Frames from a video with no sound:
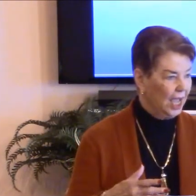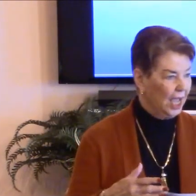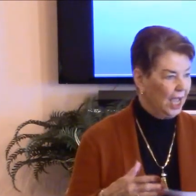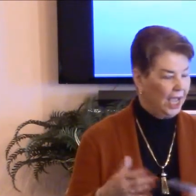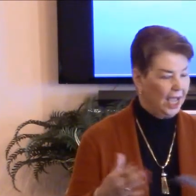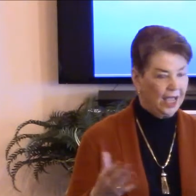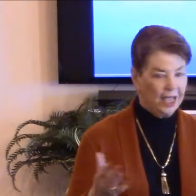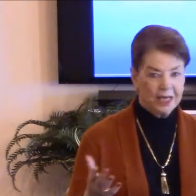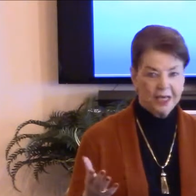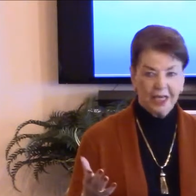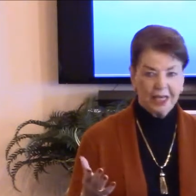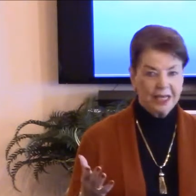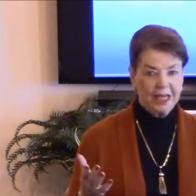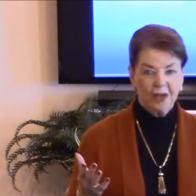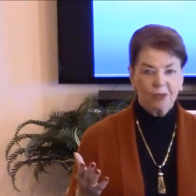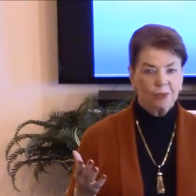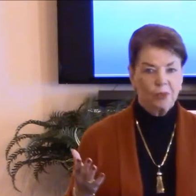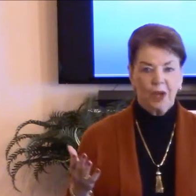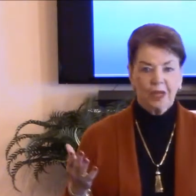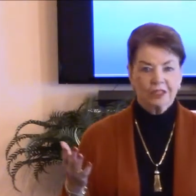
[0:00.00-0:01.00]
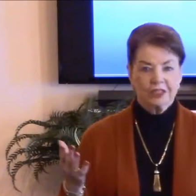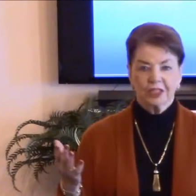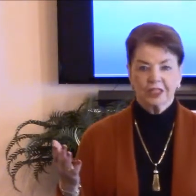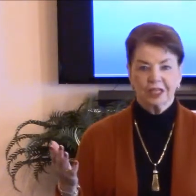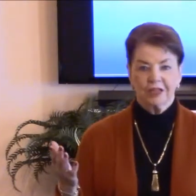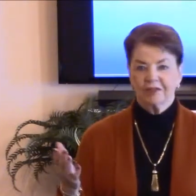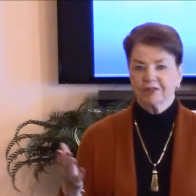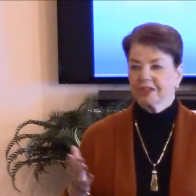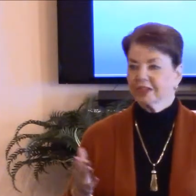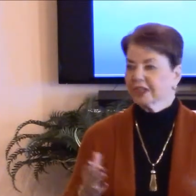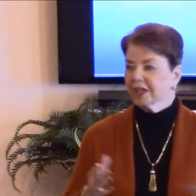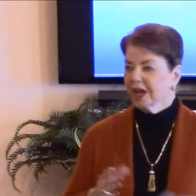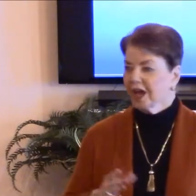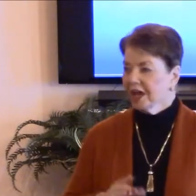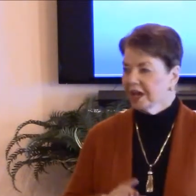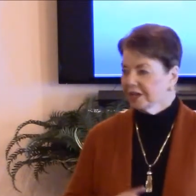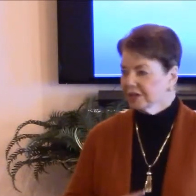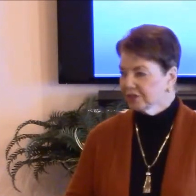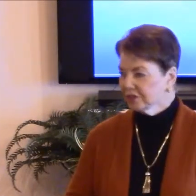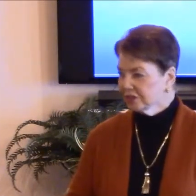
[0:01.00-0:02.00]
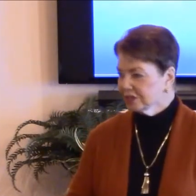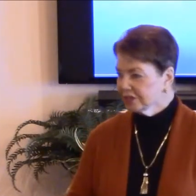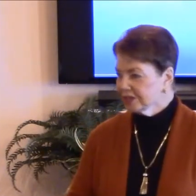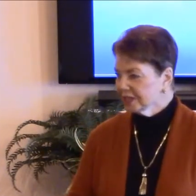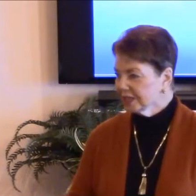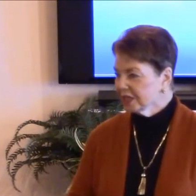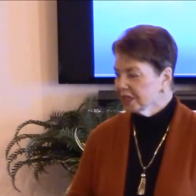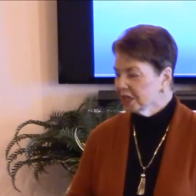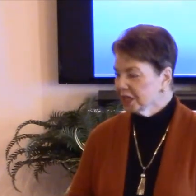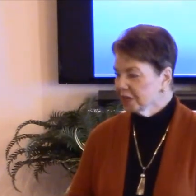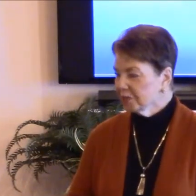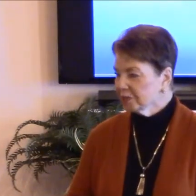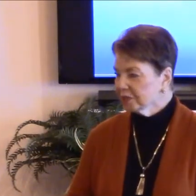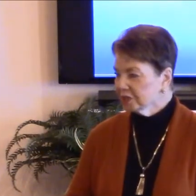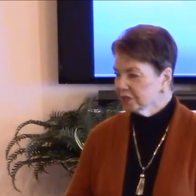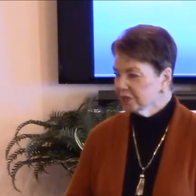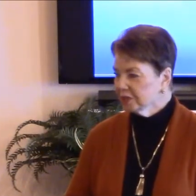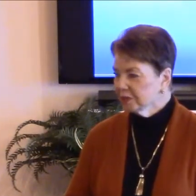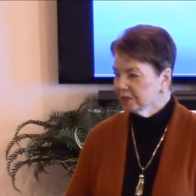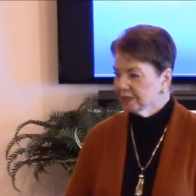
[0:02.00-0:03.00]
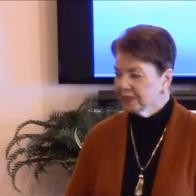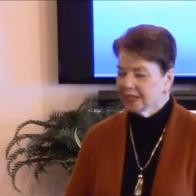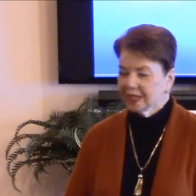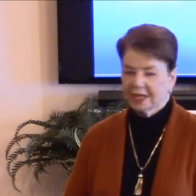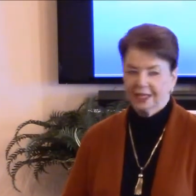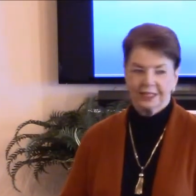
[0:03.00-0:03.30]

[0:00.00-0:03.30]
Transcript: And he wasn't even conscious that he was doing that.